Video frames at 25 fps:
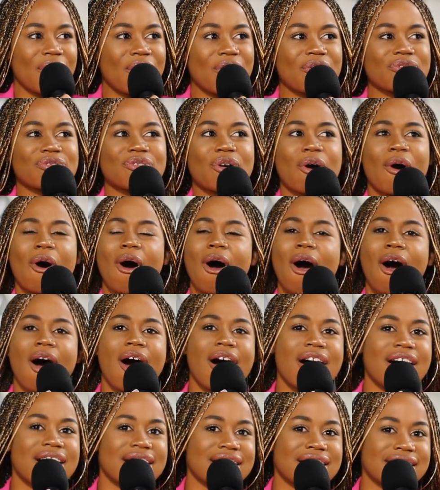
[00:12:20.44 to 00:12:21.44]
Of
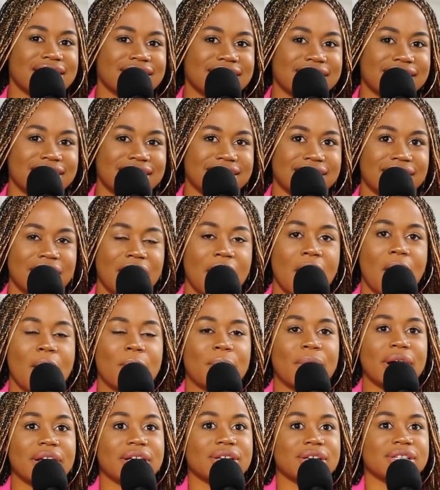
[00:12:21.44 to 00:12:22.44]
course.
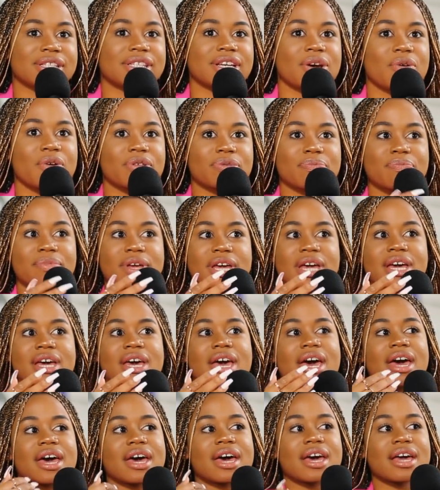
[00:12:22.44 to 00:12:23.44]
But you see, with
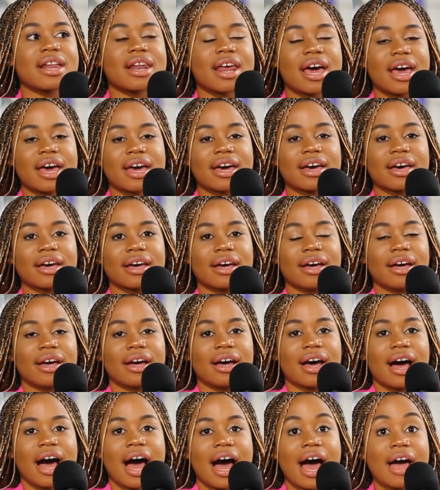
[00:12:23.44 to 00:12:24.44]
me, hey, like
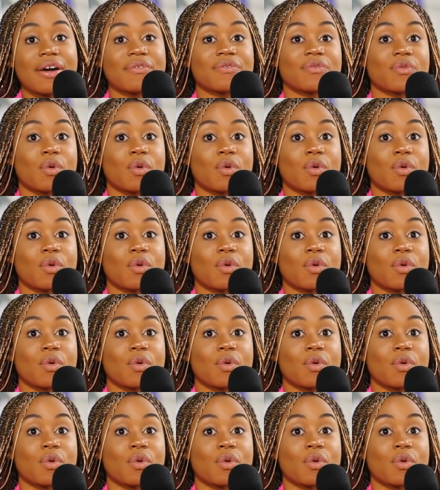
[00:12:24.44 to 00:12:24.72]
I